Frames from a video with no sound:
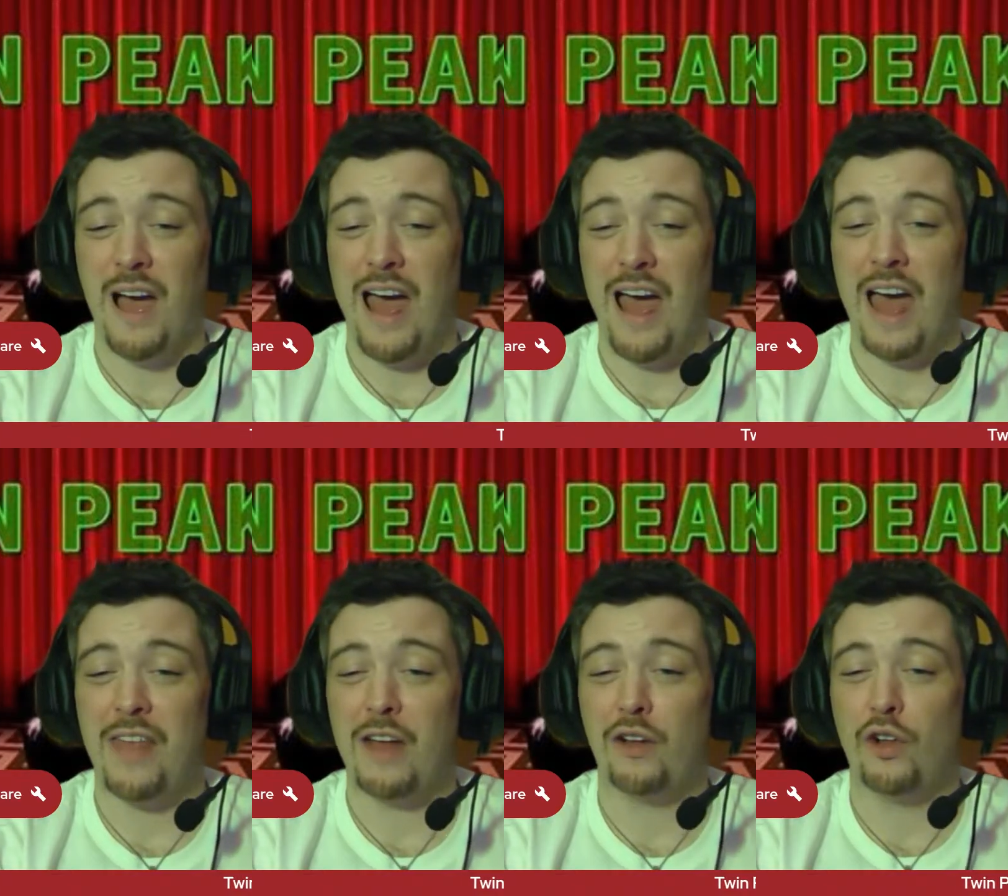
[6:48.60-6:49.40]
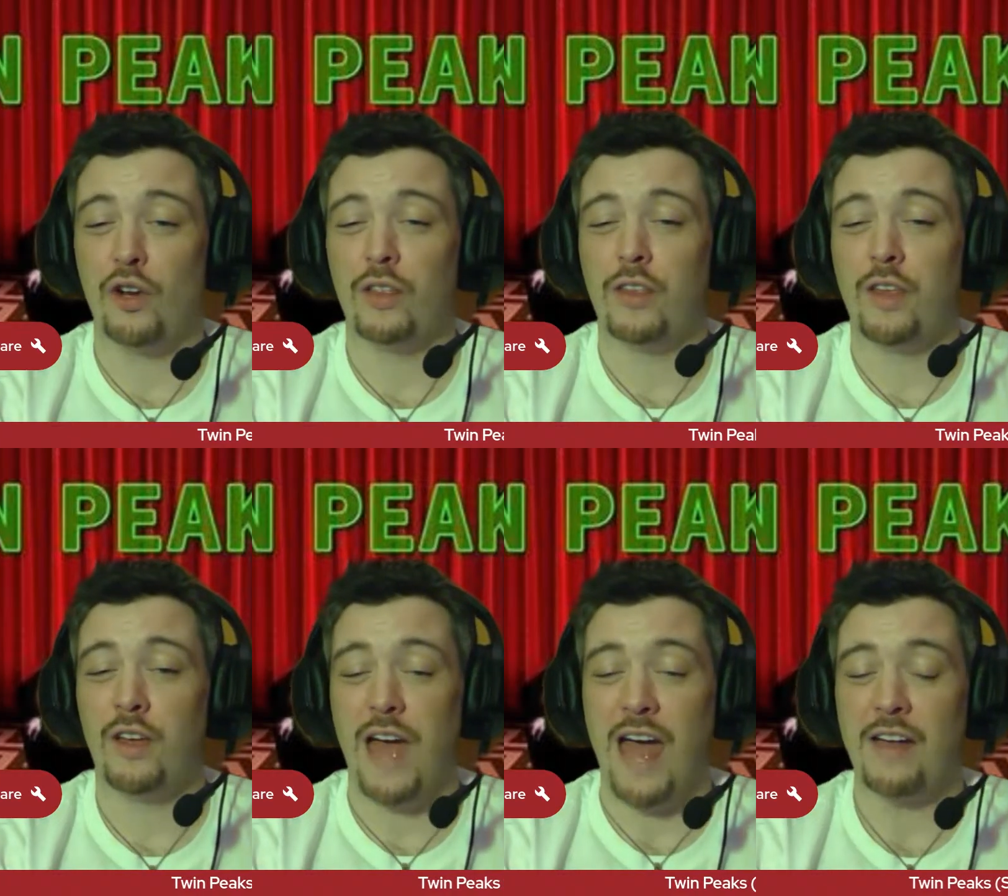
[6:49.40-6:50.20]
and then look at
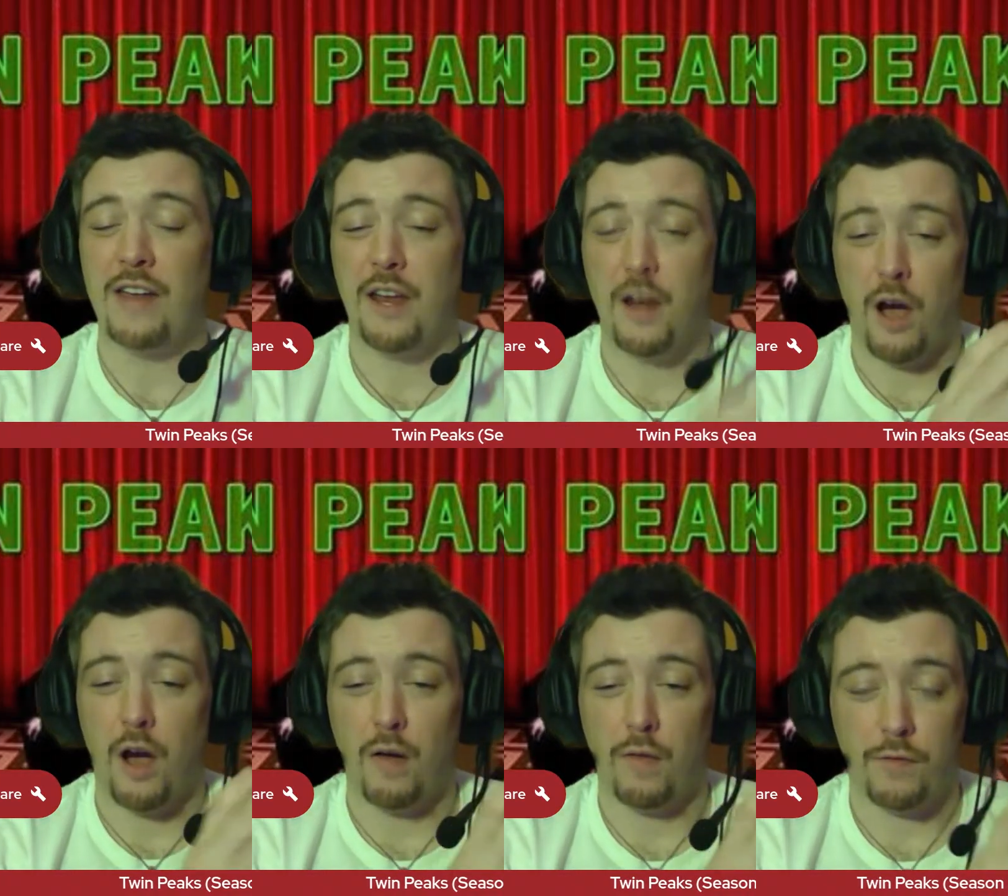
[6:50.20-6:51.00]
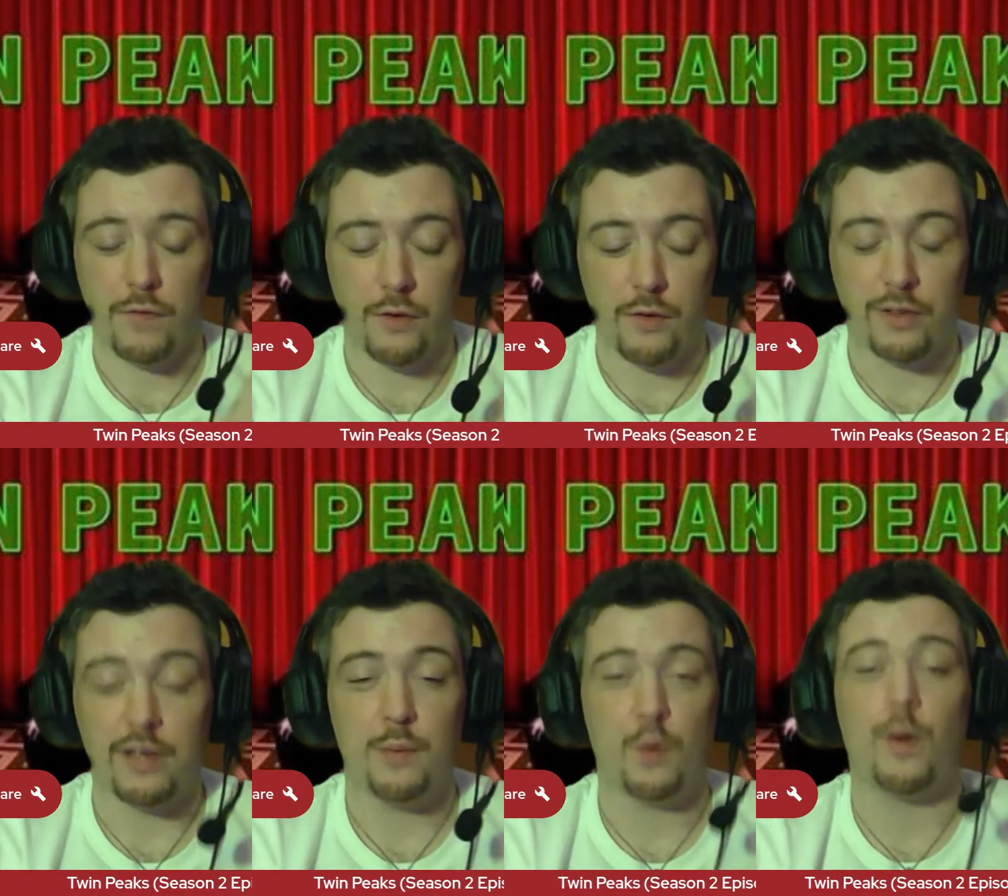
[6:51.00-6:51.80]
the ending of
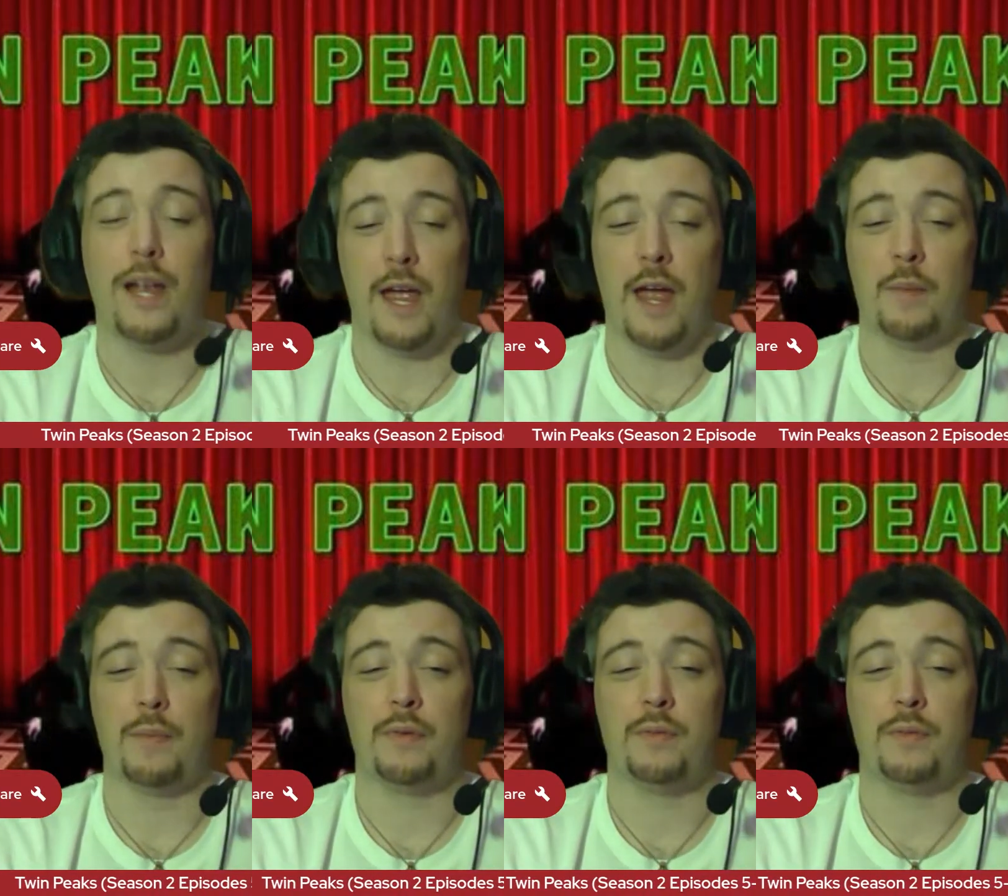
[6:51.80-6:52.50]
Sleepaway Camp